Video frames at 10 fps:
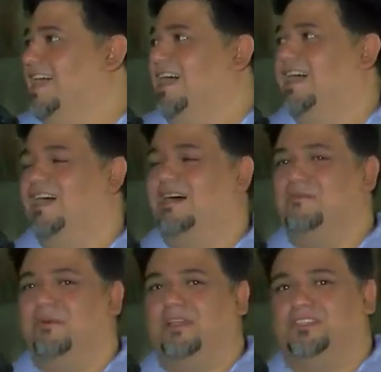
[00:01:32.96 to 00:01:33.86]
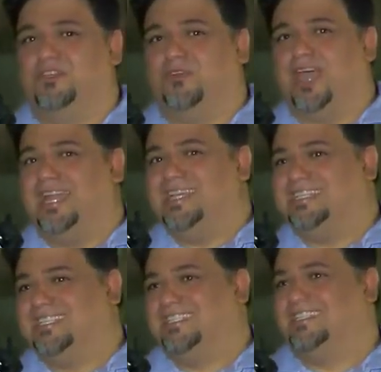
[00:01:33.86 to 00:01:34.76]
uh, to kind of
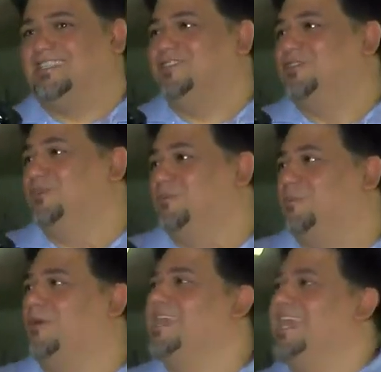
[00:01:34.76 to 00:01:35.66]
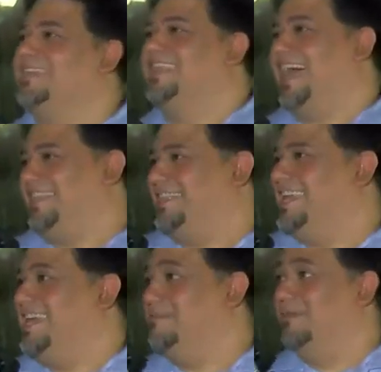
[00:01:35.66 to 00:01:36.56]
s- to bring in that
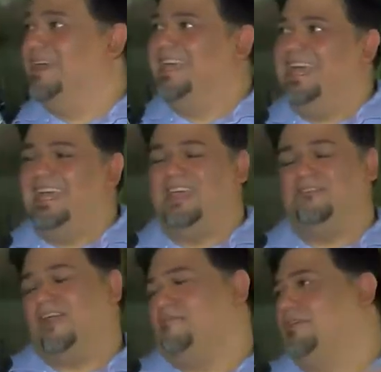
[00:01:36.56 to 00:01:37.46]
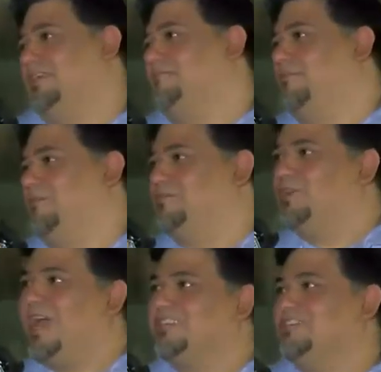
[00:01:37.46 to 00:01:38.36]
theme and everything from
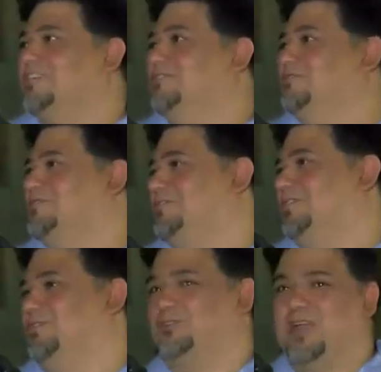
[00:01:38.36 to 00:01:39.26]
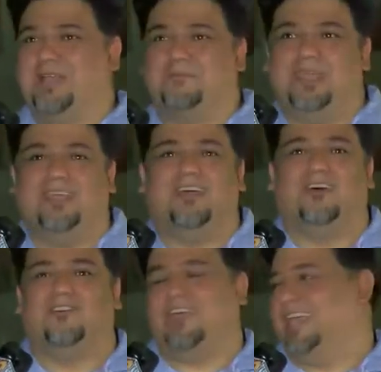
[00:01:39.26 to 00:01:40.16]
drag shows to drag
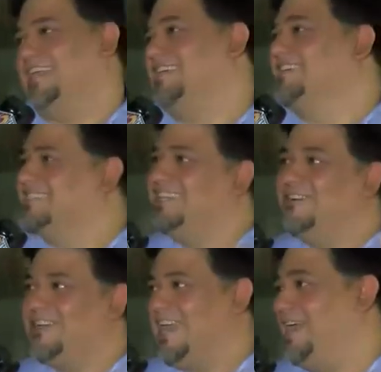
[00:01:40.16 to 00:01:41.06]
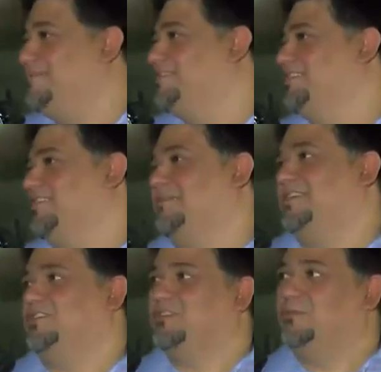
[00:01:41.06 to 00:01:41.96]
bingo and casino games. It's going to
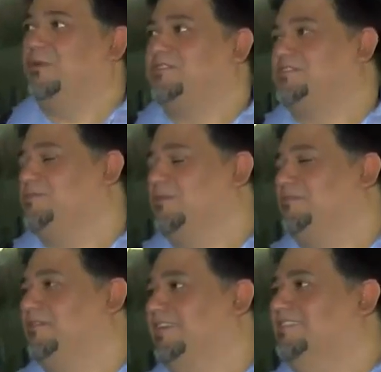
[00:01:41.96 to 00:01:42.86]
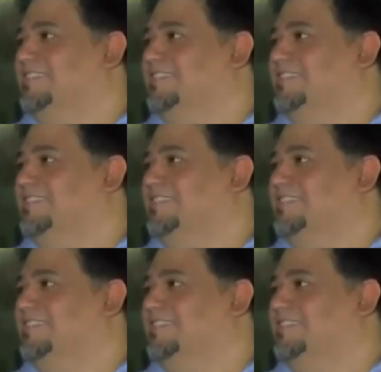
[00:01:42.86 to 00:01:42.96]
be super super fun.